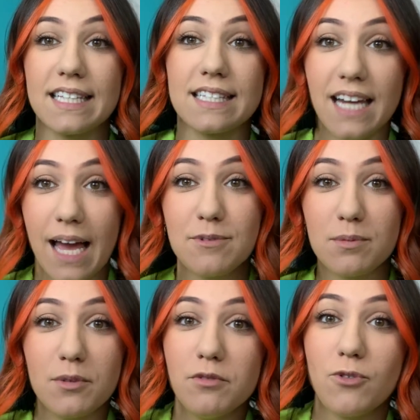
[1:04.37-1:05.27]
It's time to
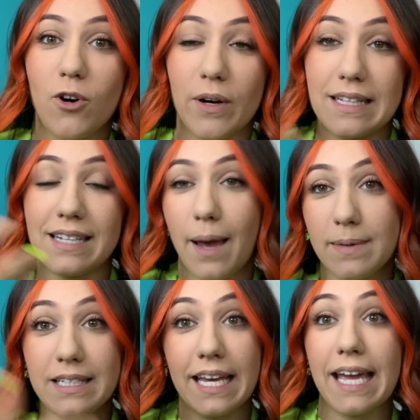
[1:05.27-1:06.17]
move forward. It's time
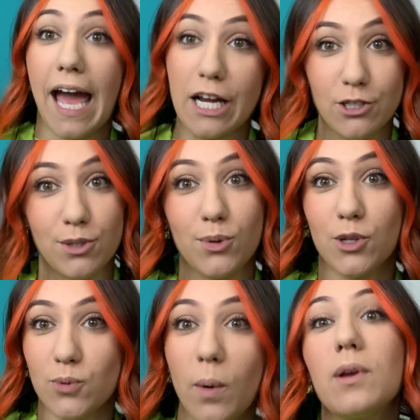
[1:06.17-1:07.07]
to take action
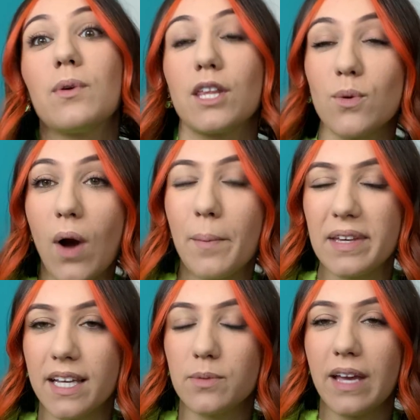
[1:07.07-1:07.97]
towards what we really want
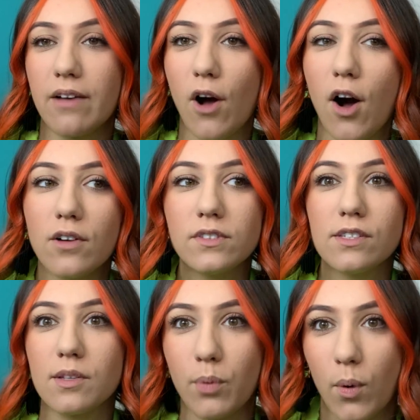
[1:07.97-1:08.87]
because we have all of
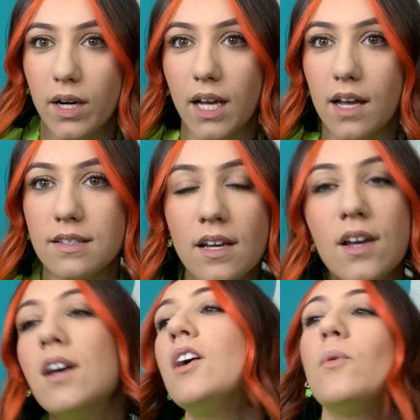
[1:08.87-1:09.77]
this supporting us.
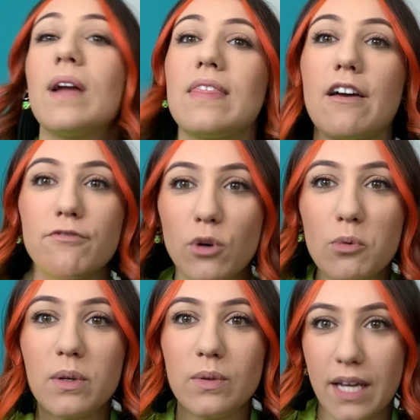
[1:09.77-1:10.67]
We had that full
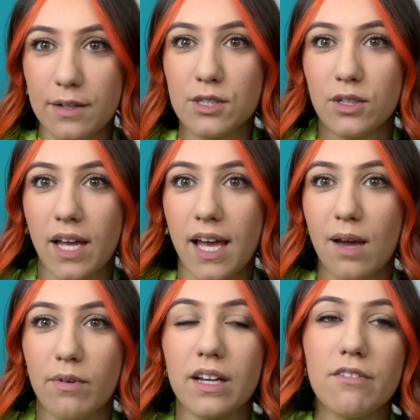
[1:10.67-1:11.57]
moon yesterday
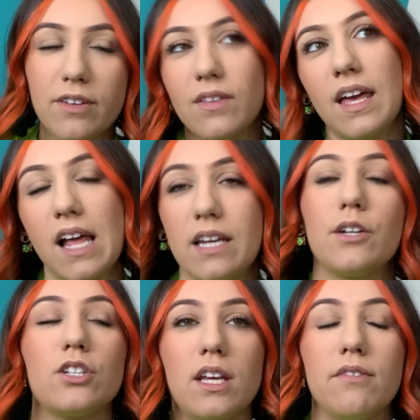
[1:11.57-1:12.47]
and we're going to feel that
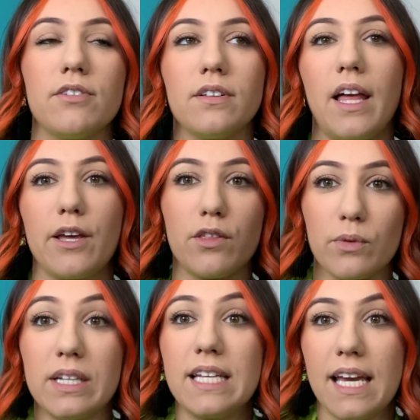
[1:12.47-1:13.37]
energy for like
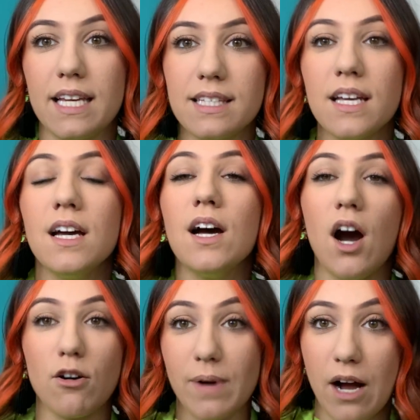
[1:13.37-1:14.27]
three days
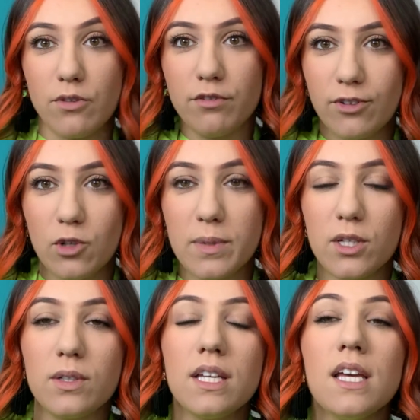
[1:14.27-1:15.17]
around the full
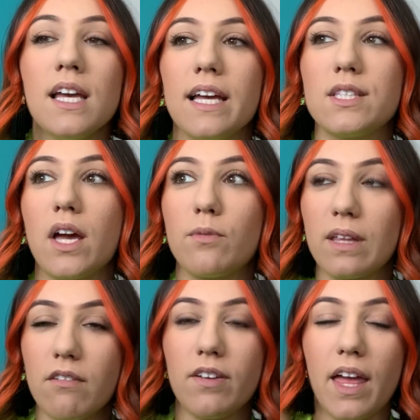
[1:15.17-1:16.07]
moon. And so I
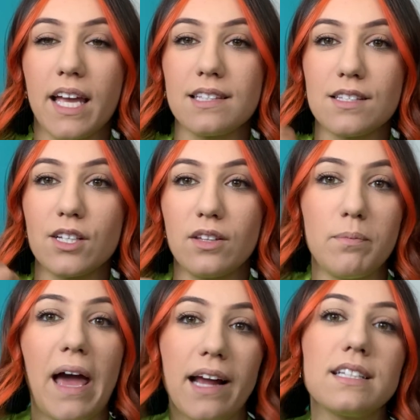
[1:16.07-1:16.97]
really feel like it's still
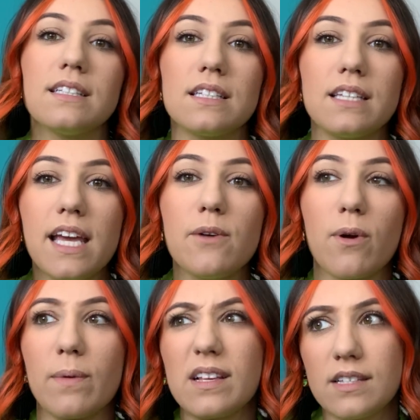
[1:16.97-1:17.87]
impacting today
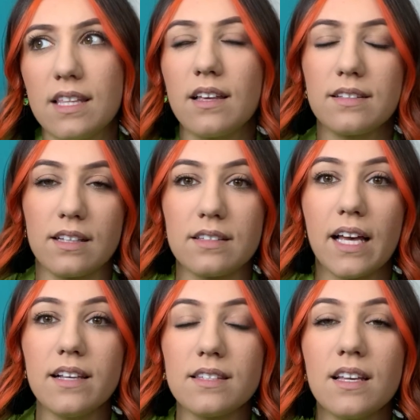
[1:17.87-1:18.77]
where we see the
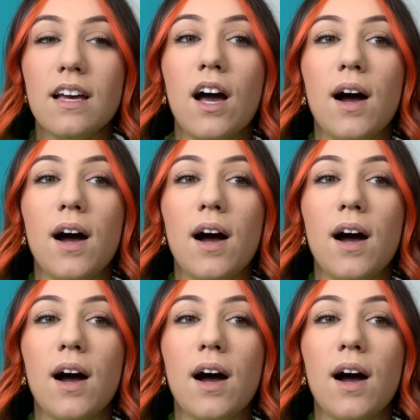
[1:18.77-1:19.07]
success